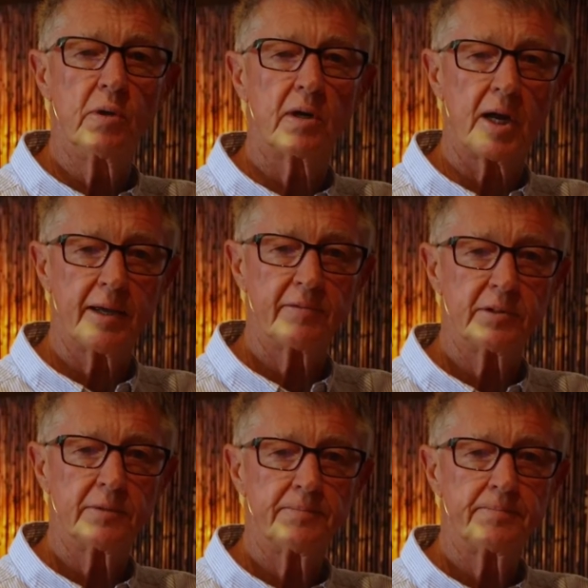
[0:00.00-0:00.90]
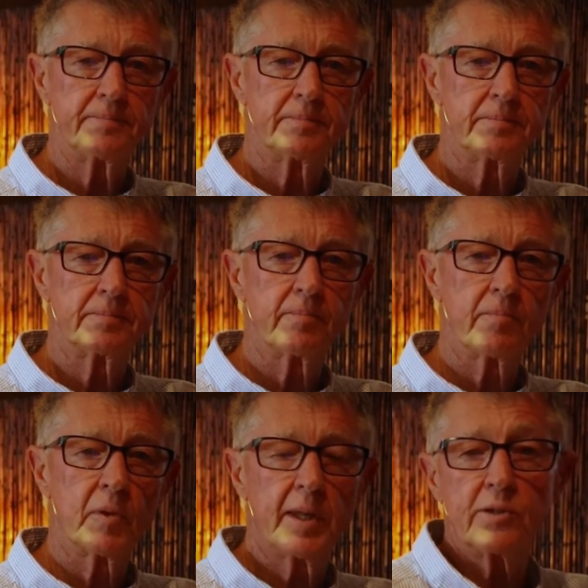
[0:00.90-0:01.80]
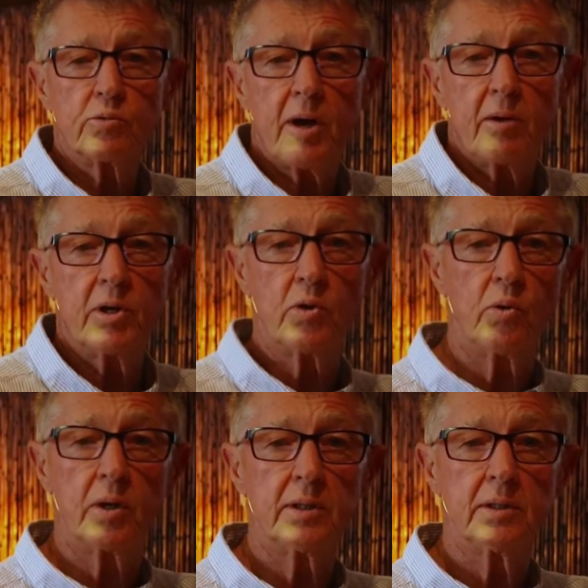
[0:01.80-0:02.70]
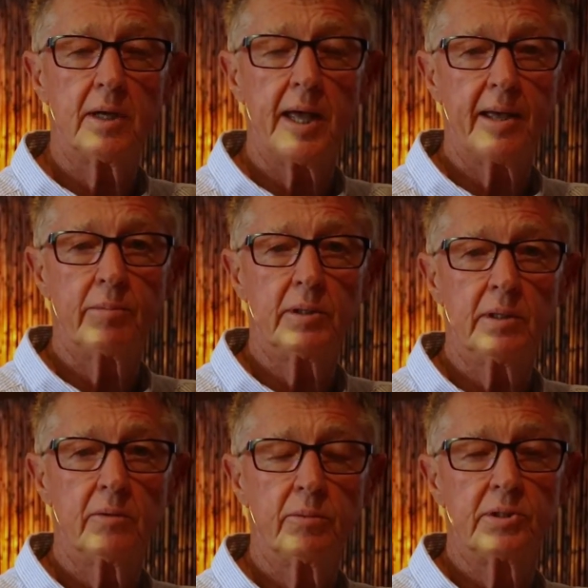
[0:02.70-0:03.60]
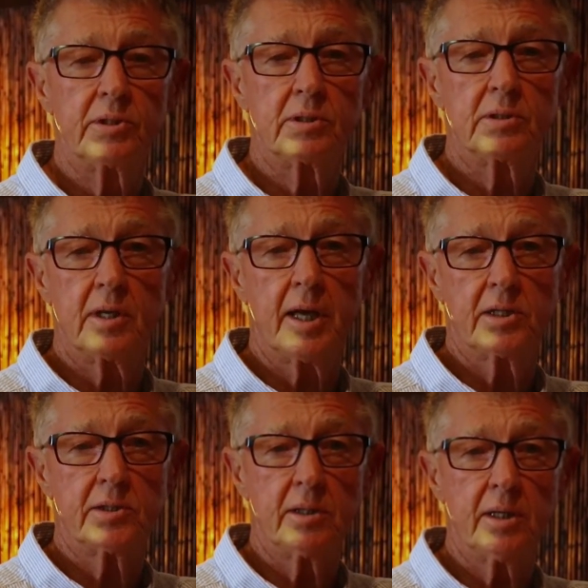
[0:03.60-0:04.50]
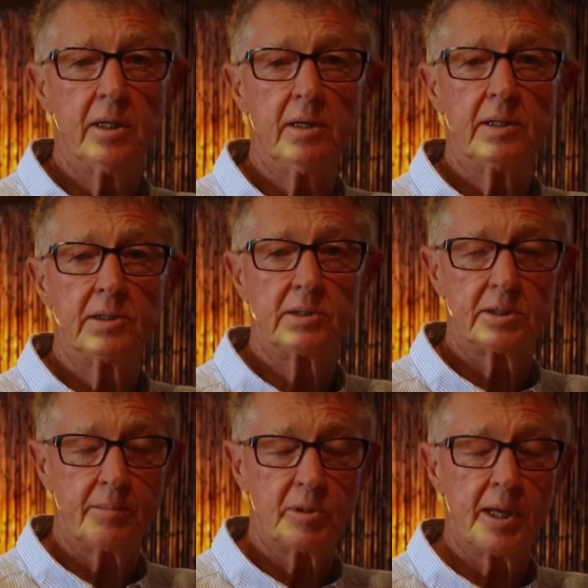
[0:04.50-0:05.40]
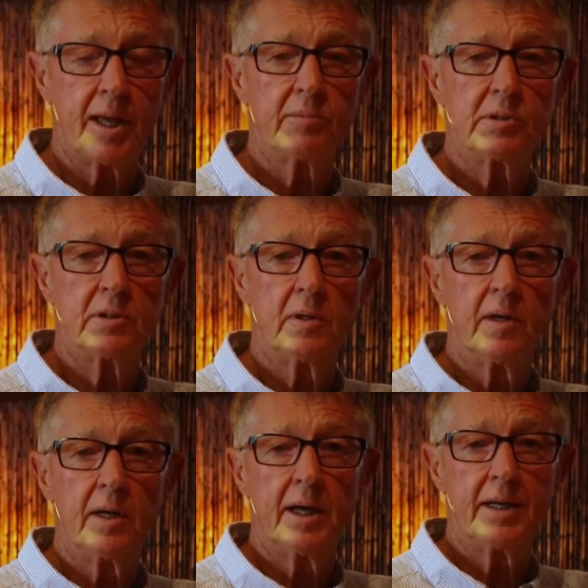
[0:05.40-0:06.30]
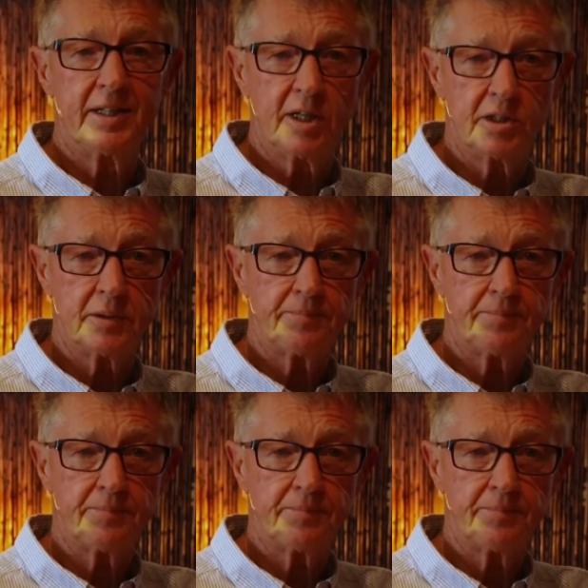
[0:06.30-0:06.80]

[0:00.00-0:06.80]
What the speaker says: arrives. That's why we call it a habit, which is actually sometimes an addiction.